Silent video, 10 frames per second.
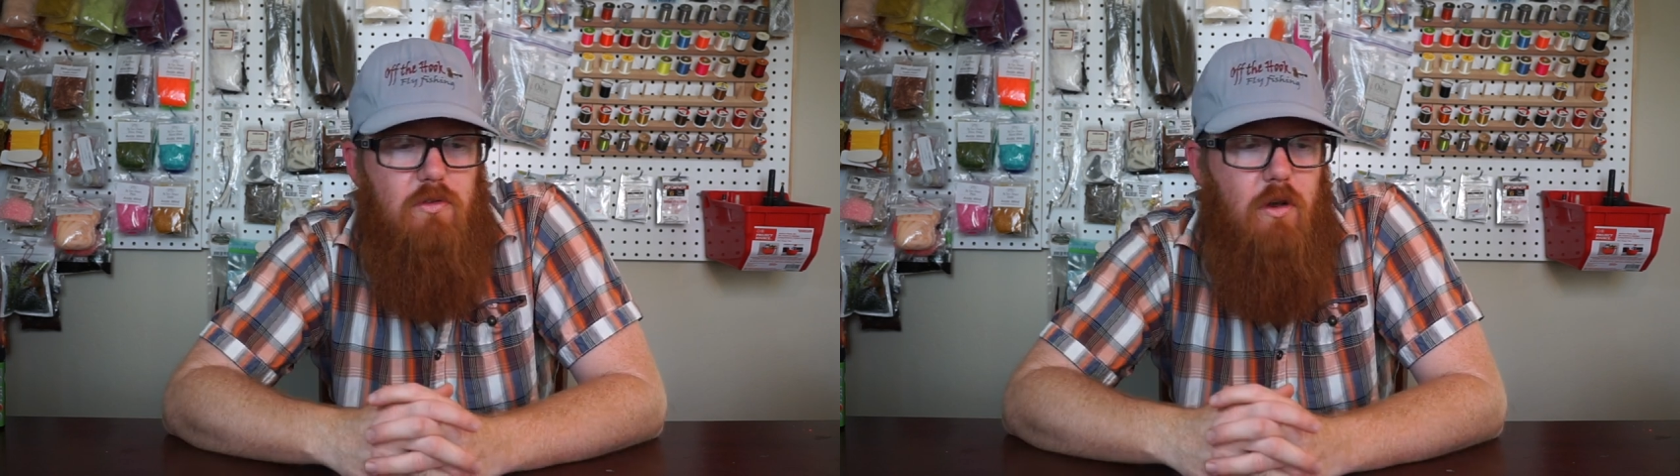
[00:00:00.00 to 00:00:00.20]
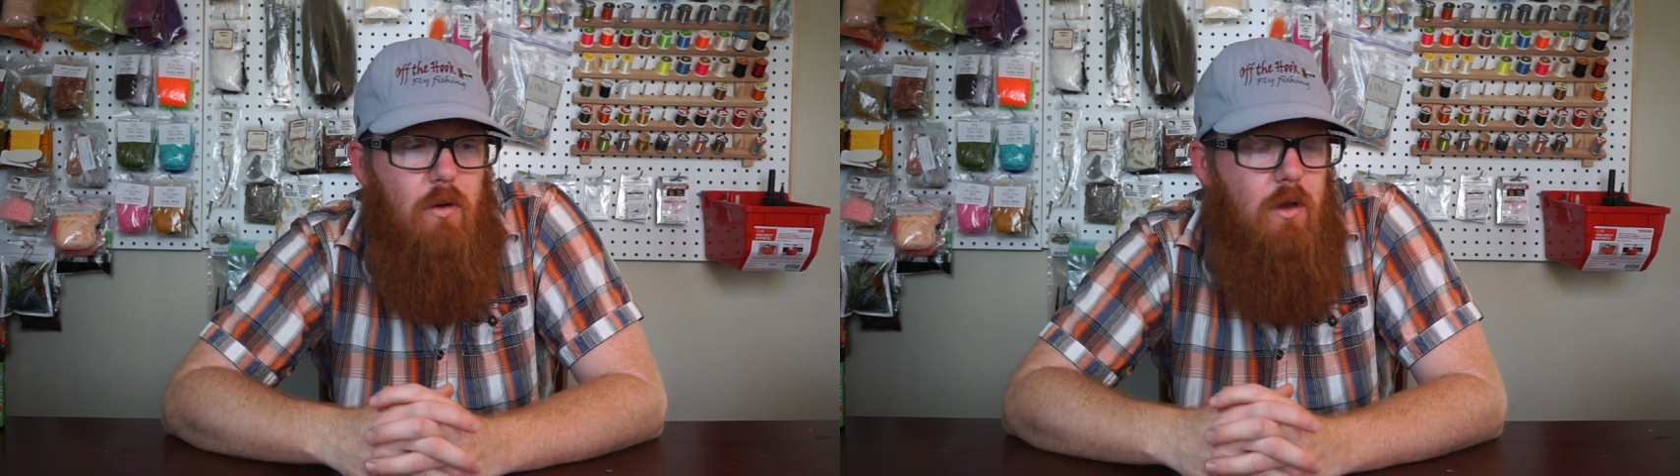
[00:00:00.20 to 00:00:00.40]

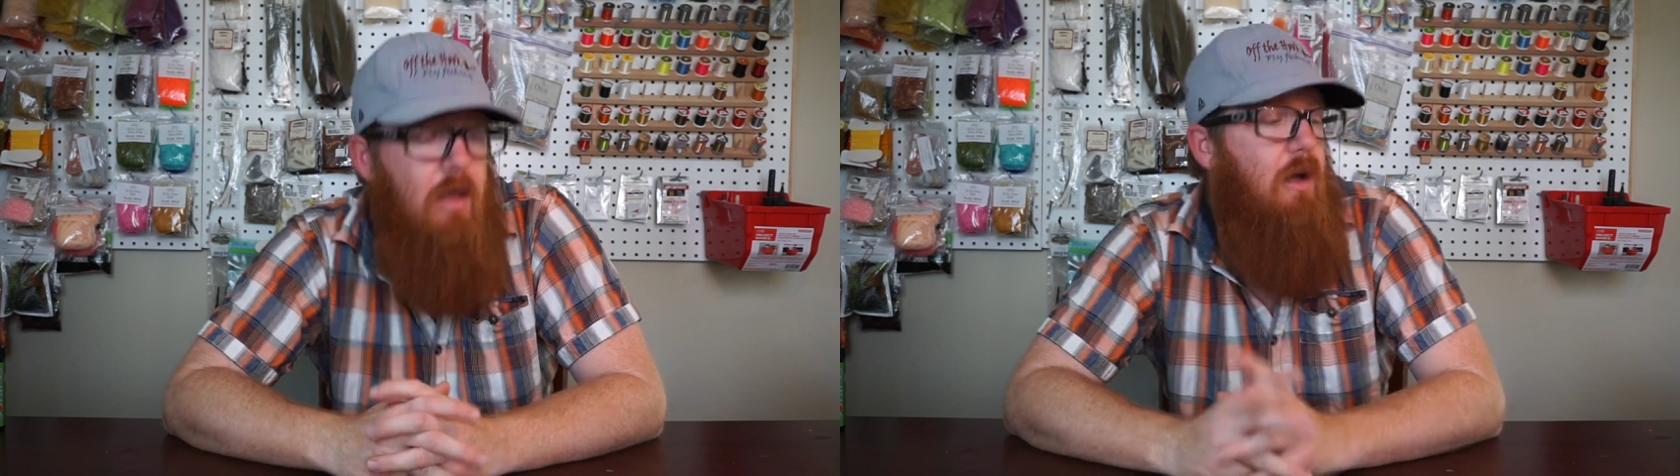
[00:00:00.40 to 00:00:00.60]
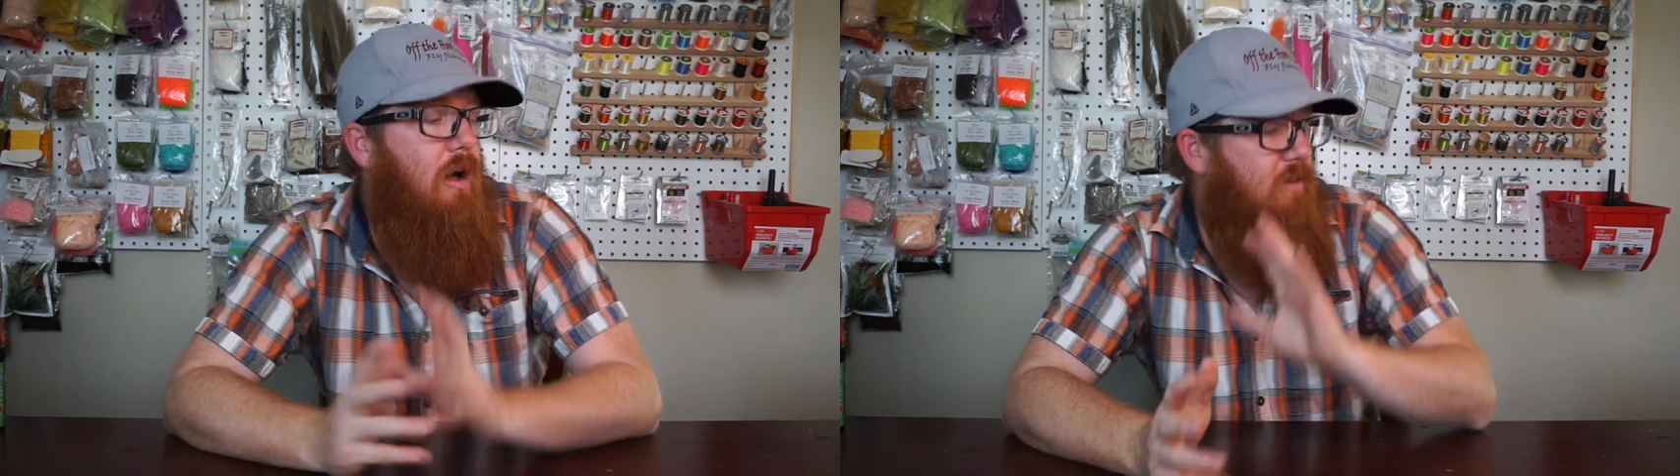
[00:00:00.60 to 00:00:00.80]
So
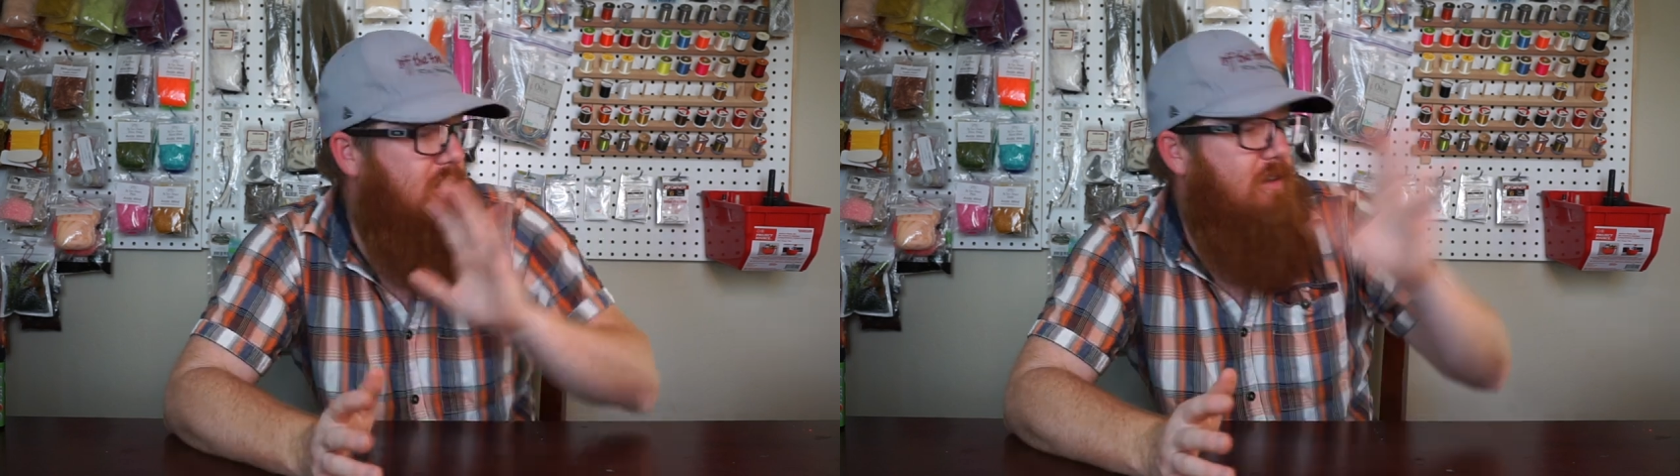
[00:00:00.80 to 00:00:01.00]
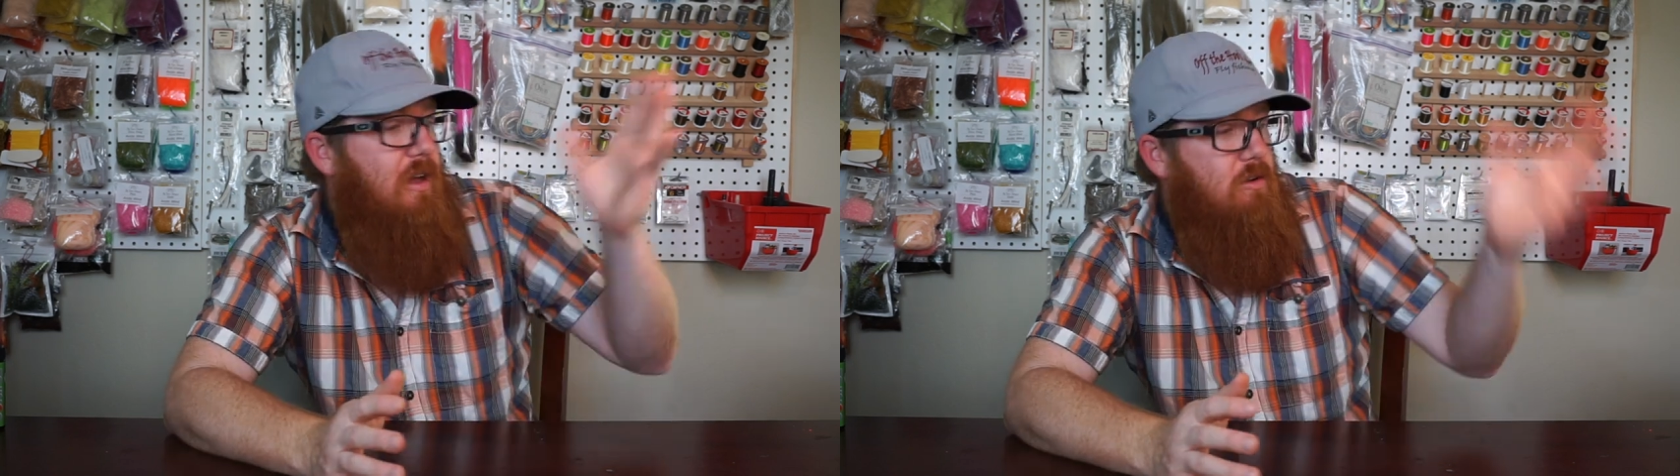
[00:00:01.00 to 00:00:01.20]

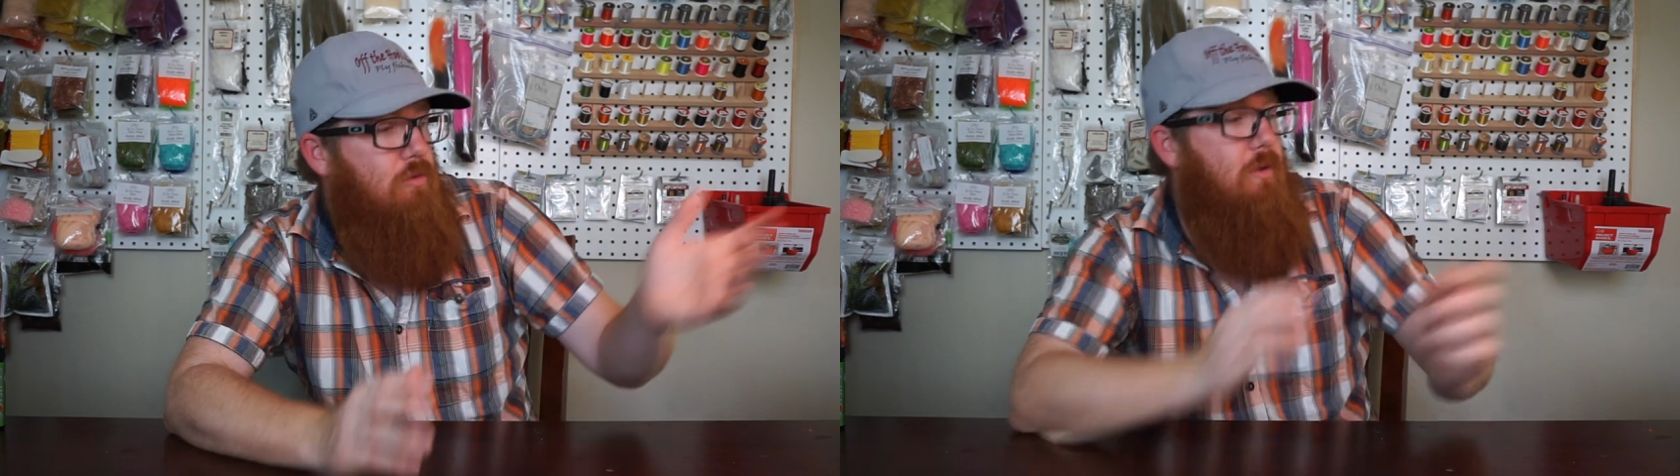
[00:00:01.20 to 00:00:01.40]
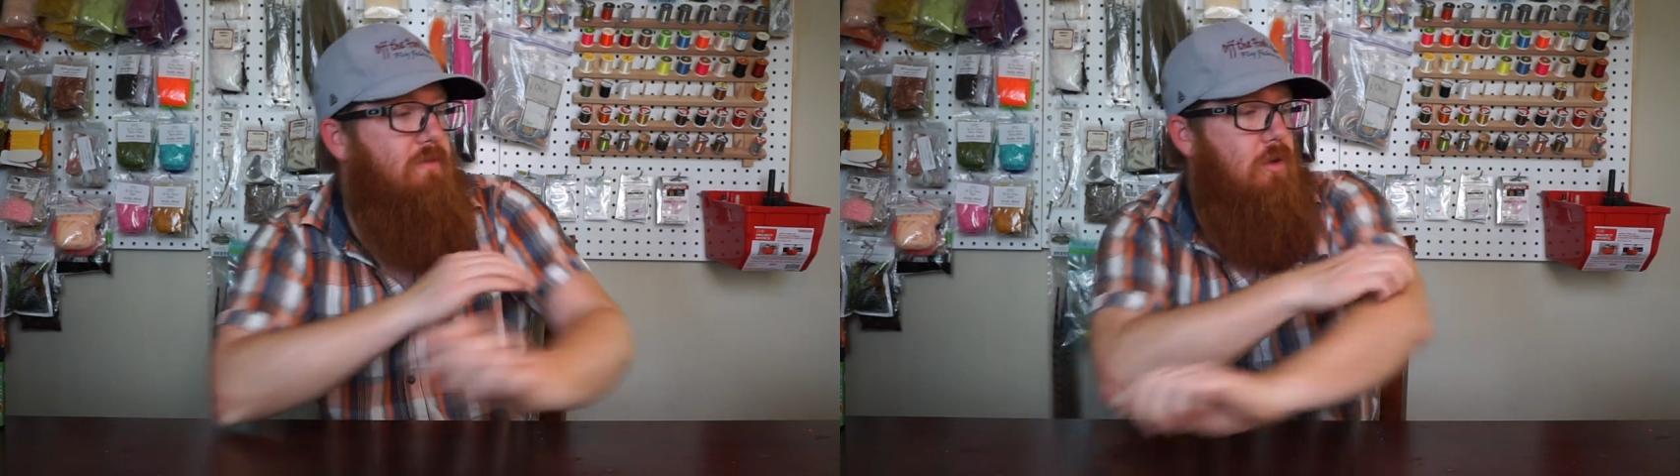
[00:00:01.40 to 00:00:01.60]
obviously I do
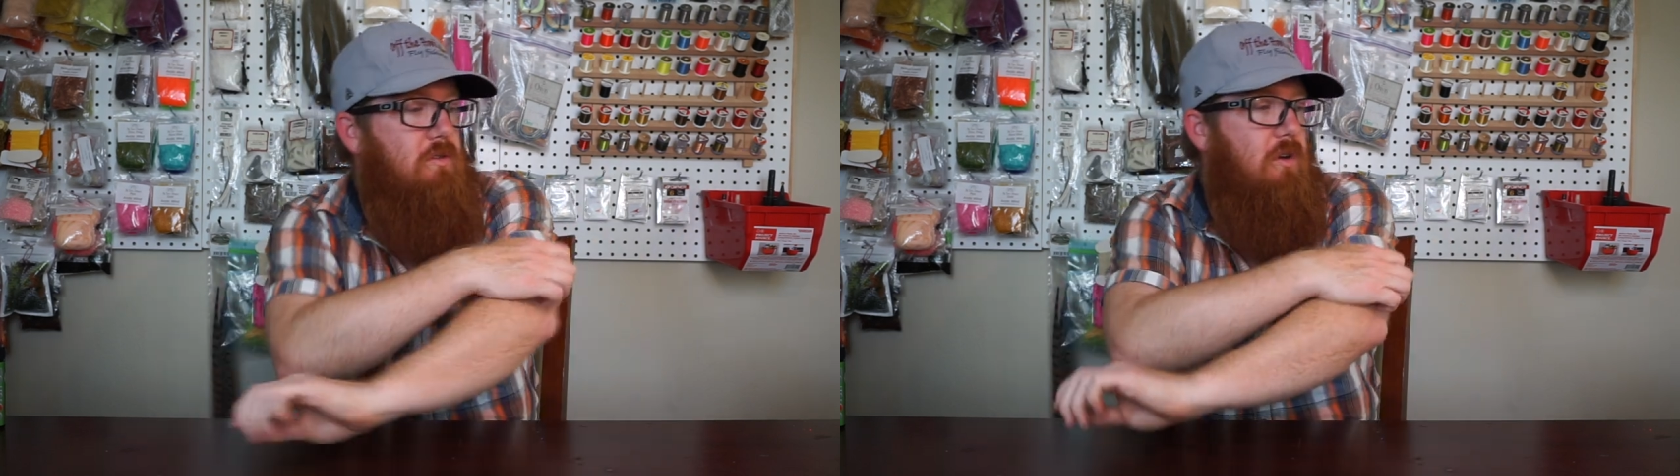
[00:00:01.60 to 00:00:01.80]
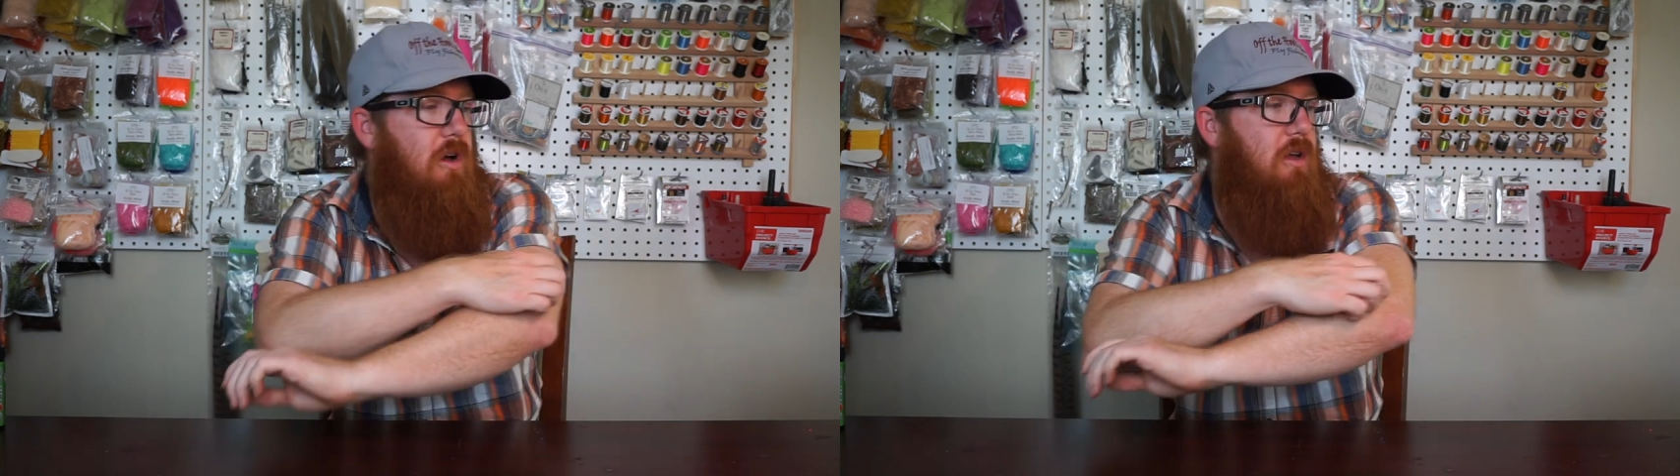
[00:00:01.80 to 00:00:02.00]

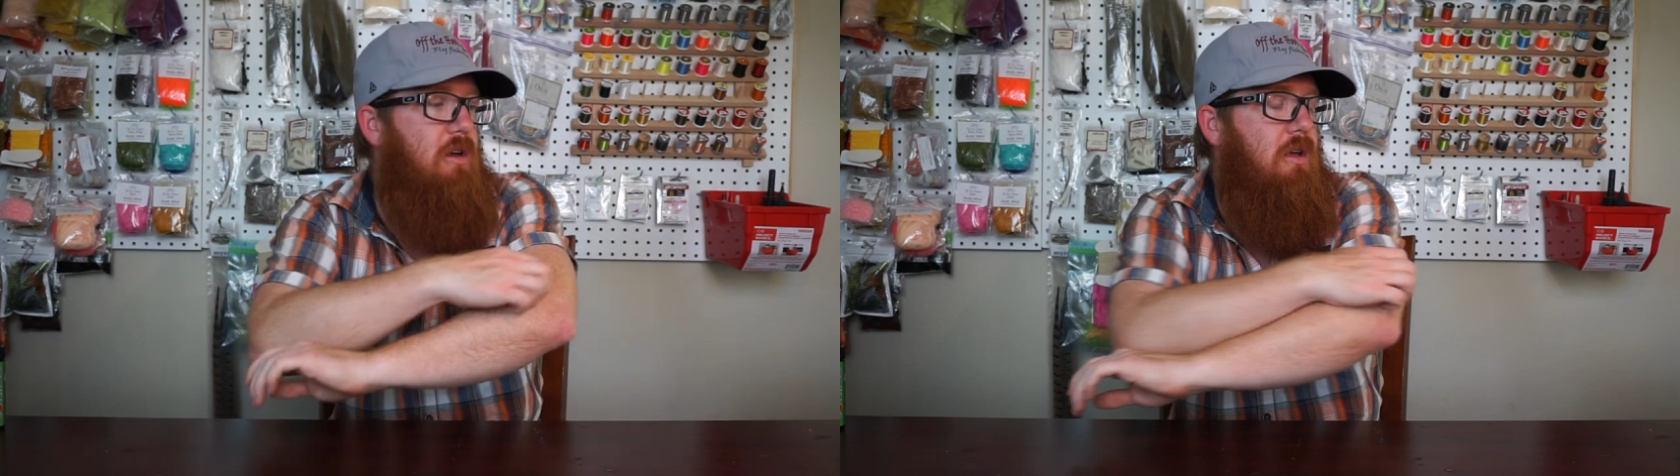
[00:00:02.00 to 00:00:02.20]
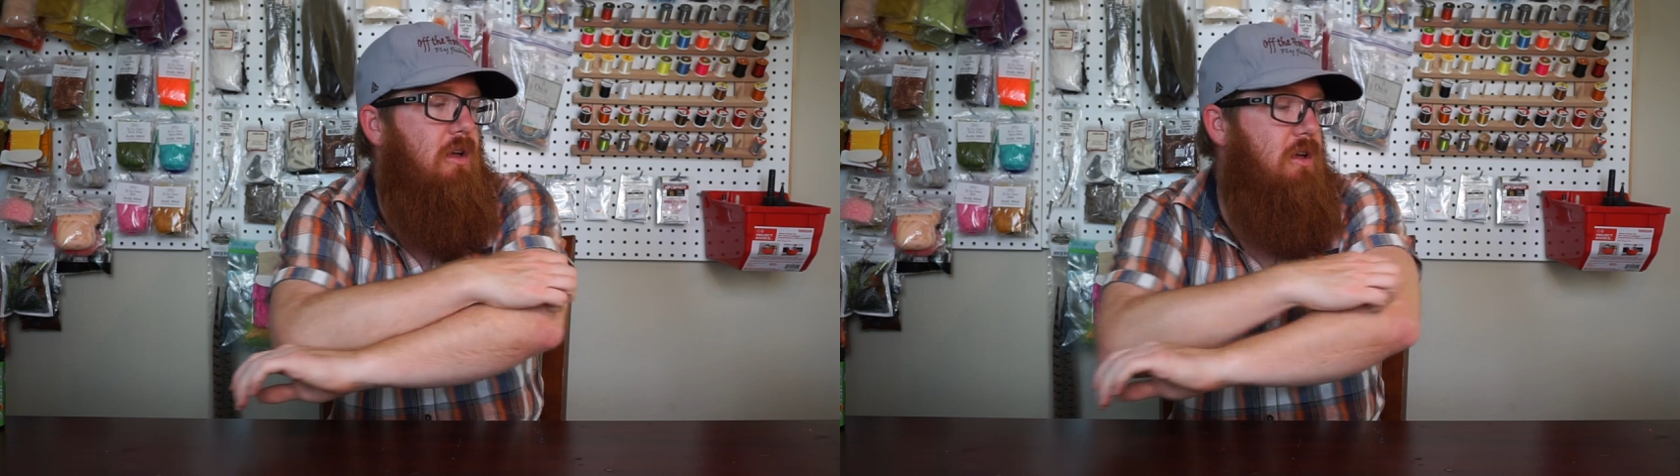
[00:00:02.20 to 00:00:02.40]
reviews on,